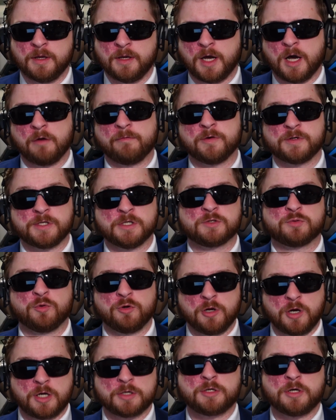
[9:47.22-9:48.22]
However, since we're
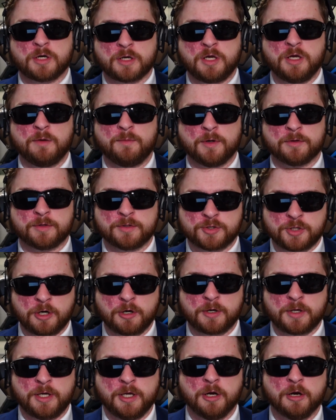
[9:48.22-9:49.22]
not talking about the
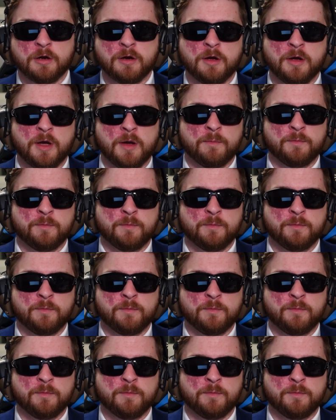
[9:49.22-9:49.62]
charter here,